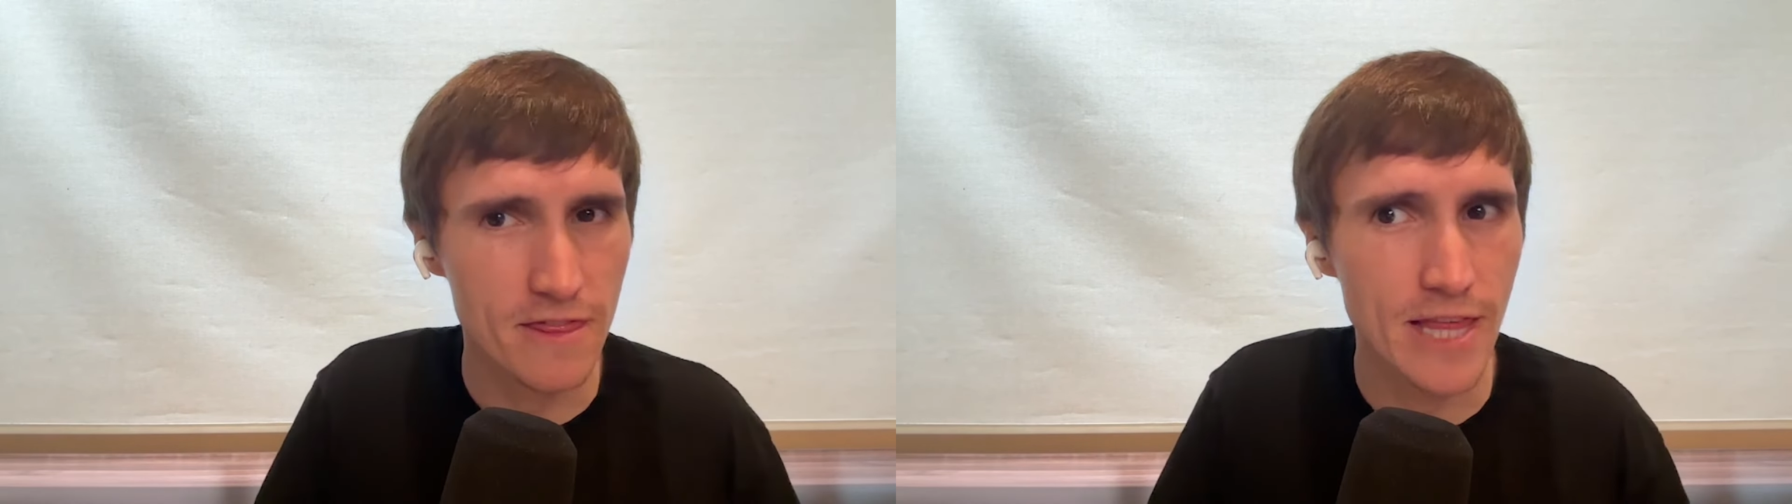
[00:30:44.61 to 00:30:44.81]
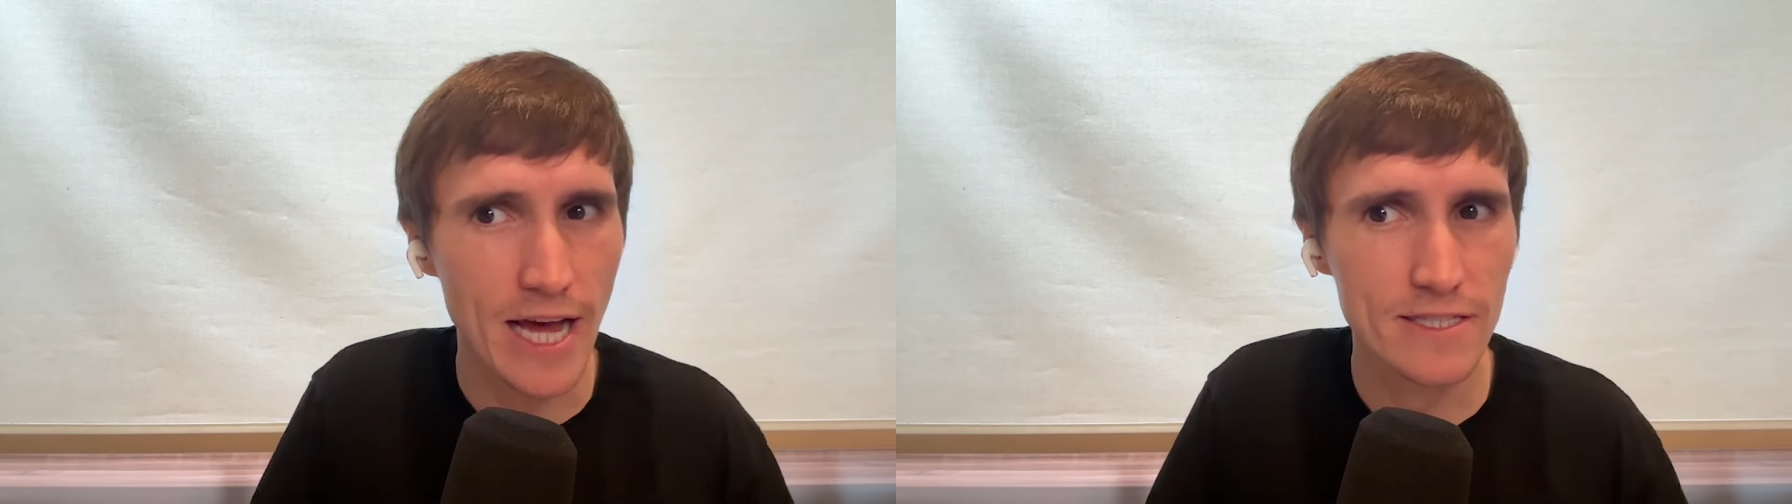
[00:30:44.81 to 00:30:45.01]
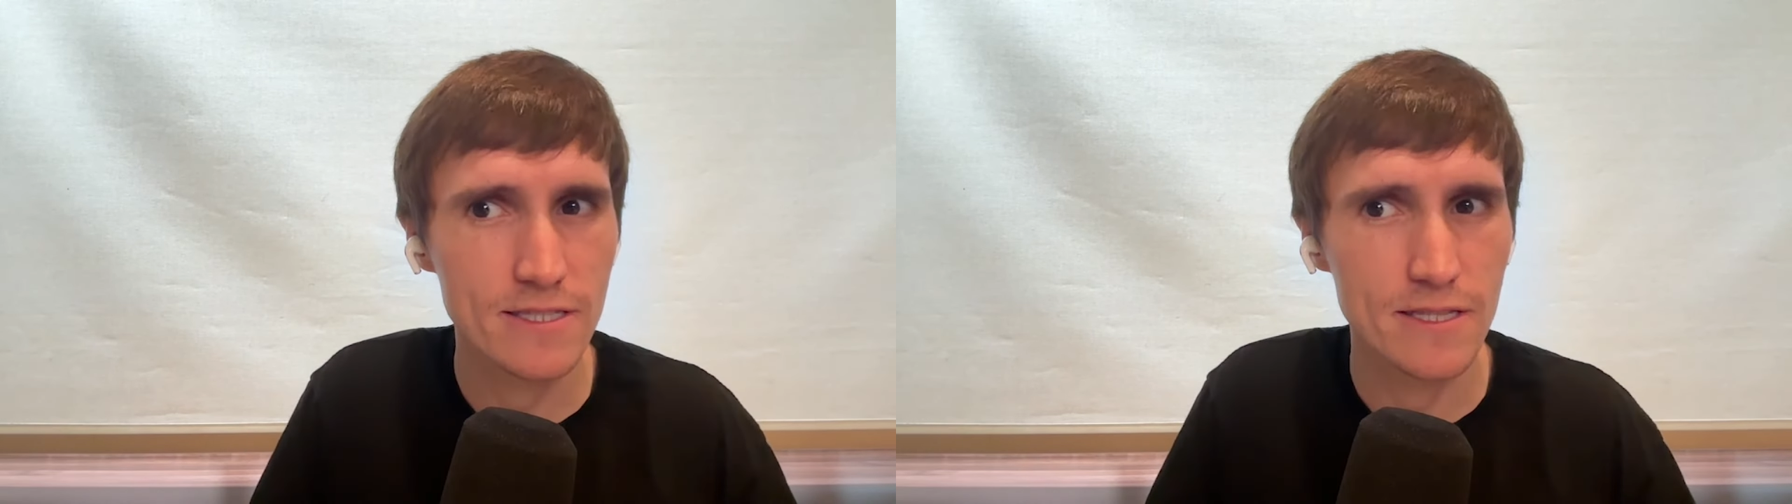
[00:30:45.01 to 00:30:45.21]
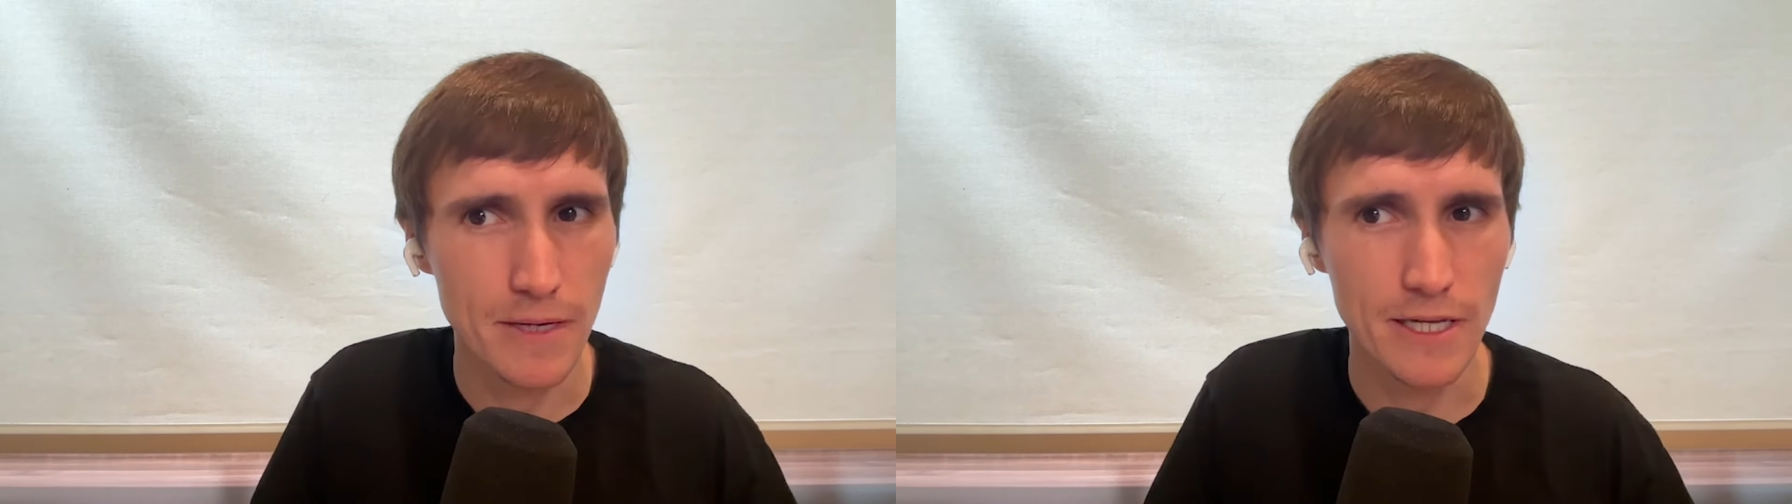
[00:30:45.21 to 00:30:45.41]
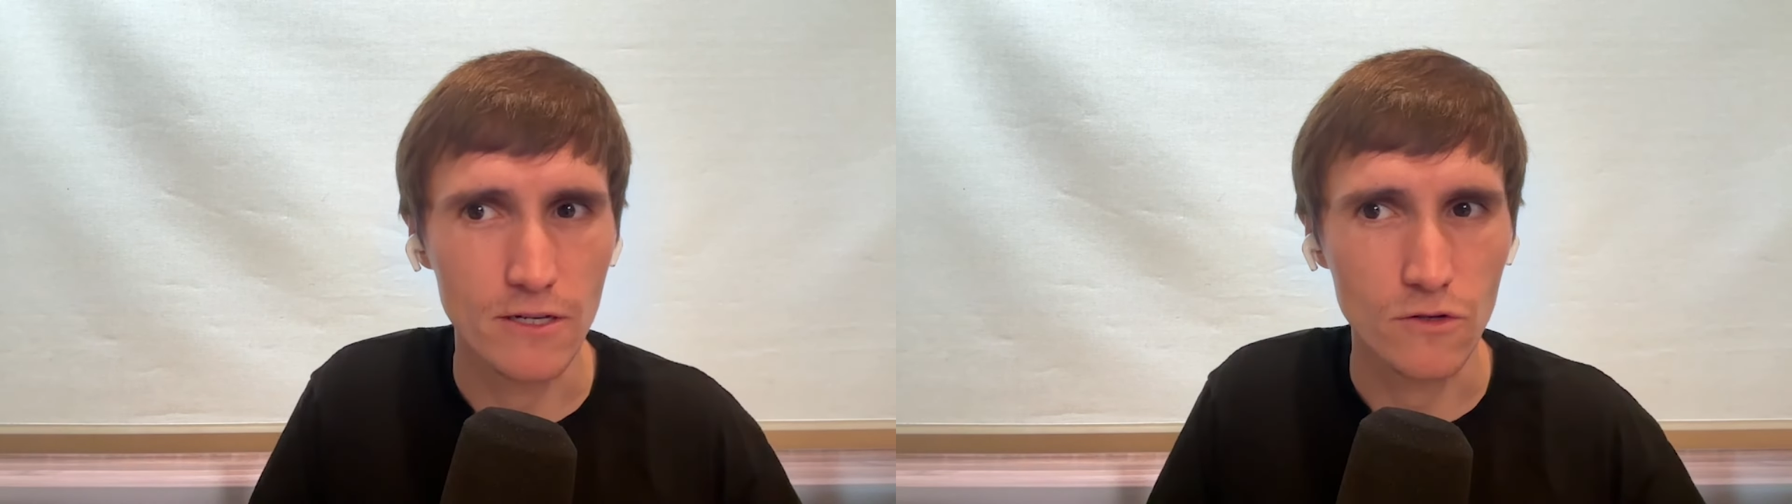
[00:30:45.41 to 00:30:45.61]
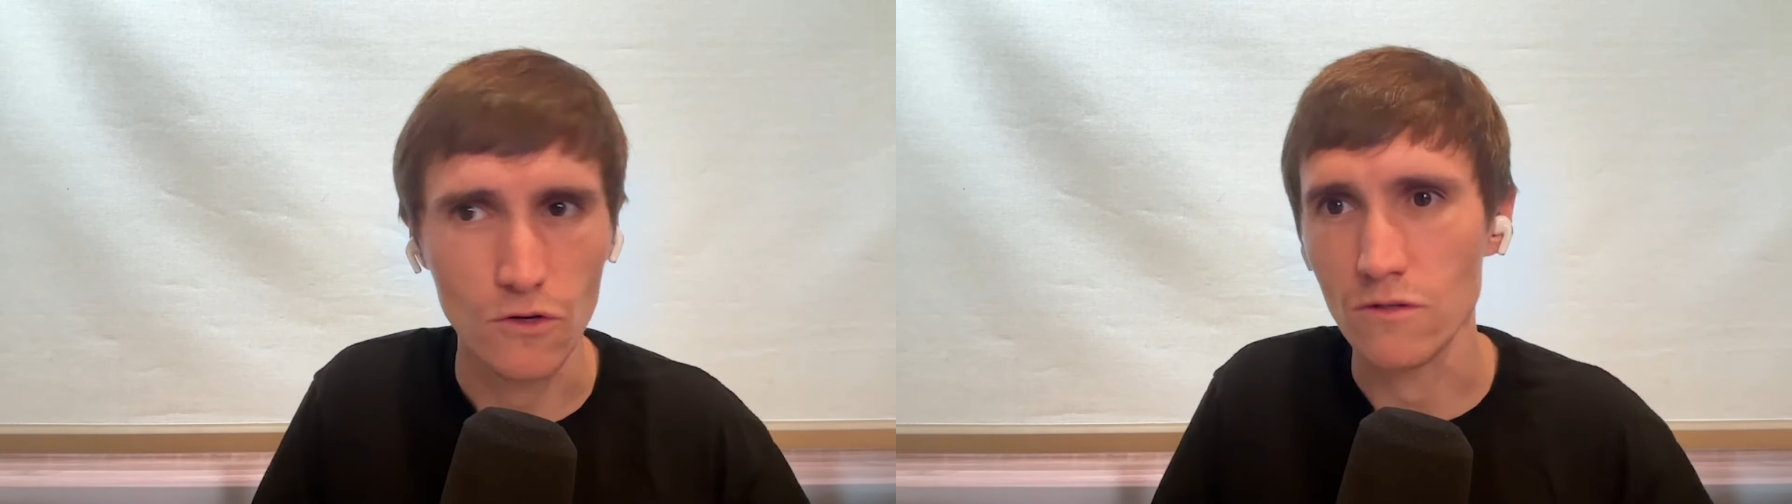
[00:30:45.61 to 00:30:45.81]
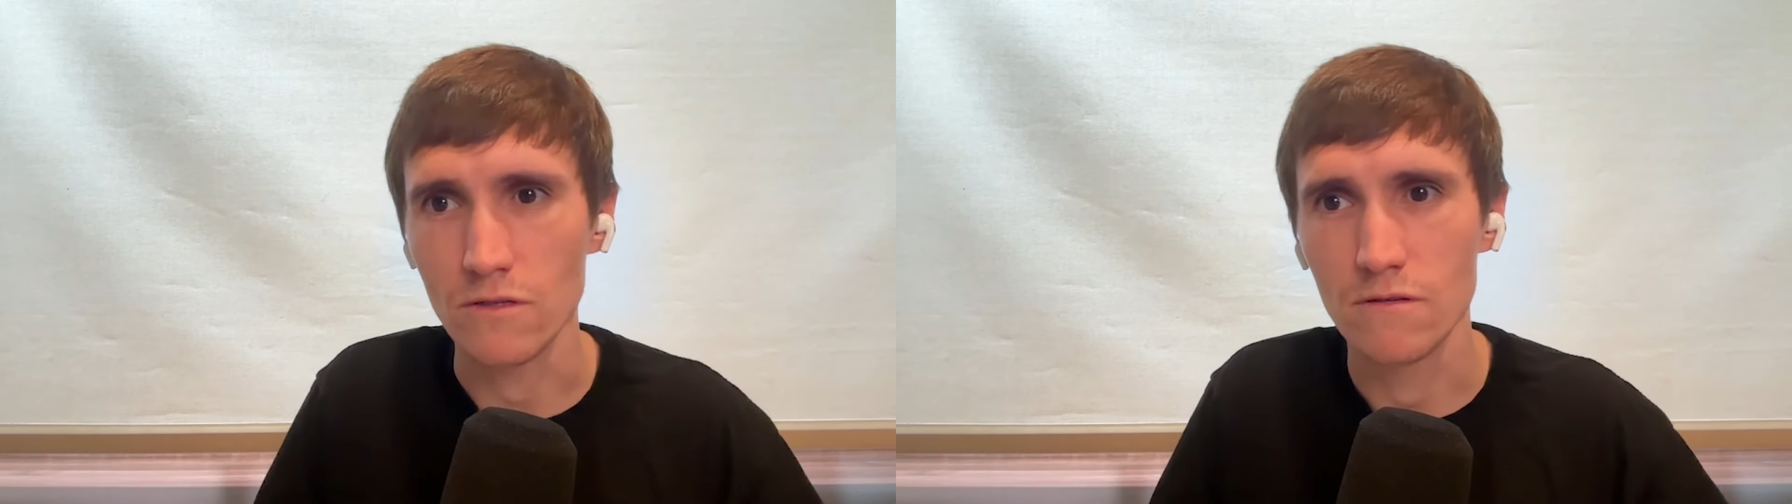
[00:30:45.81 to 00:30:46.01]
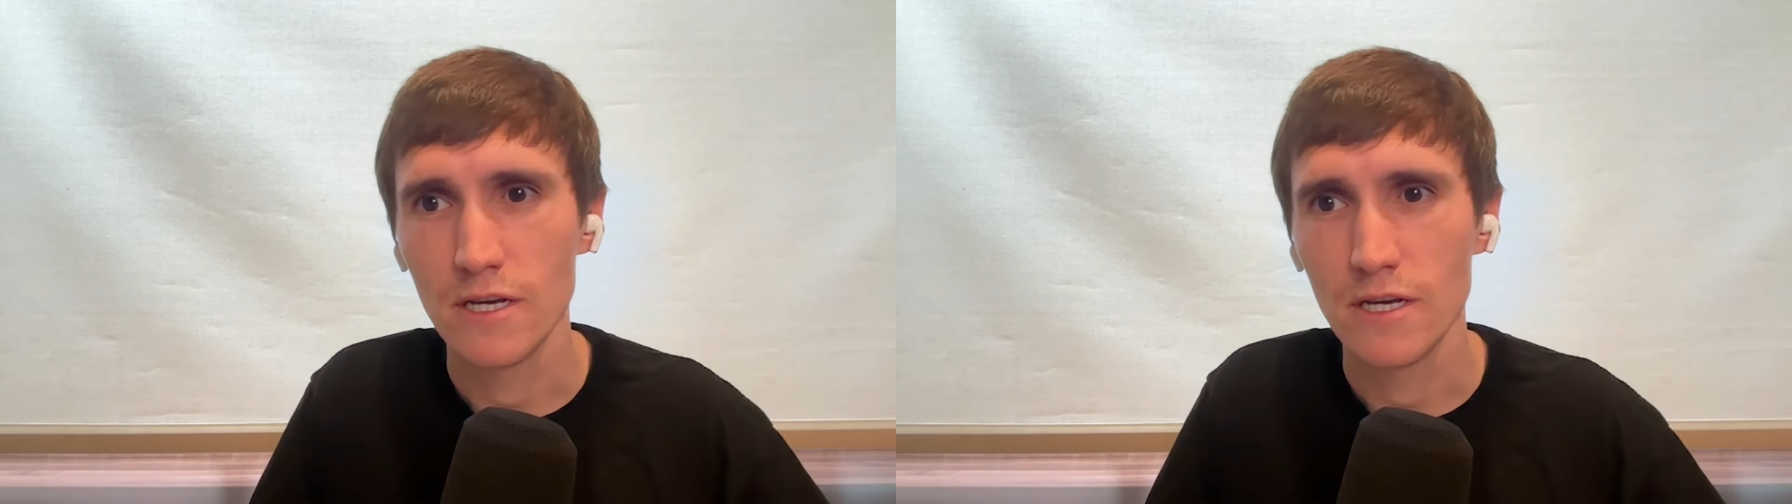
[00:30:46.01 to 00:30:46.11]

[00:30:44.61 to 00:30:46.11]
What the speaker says: that's the main goal.